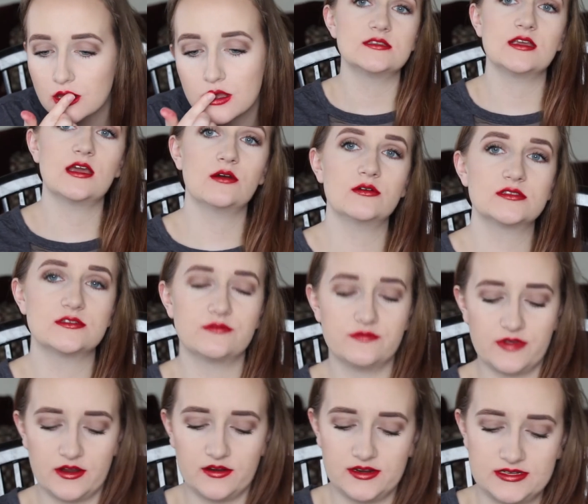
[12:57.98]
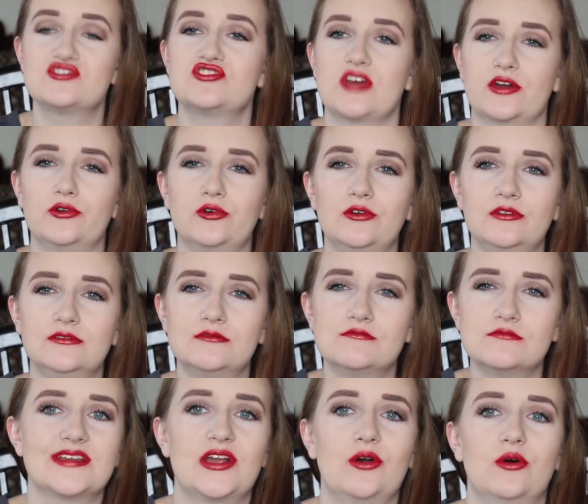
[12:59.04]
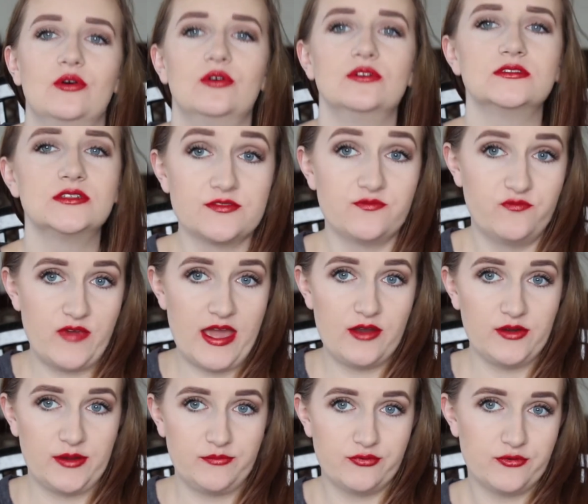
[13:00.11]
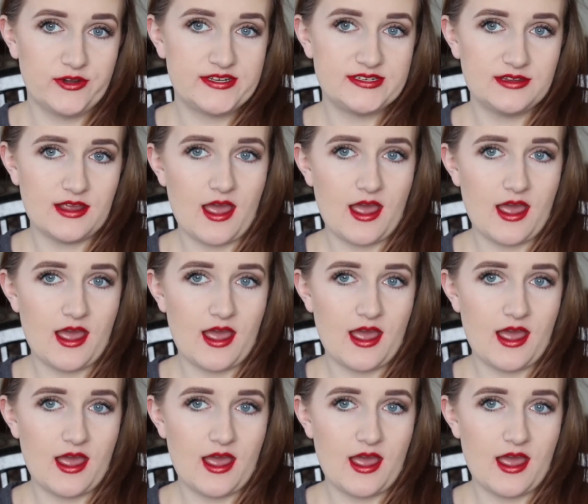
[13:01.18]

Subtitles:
See how it's a very subtle gold? It's very pretty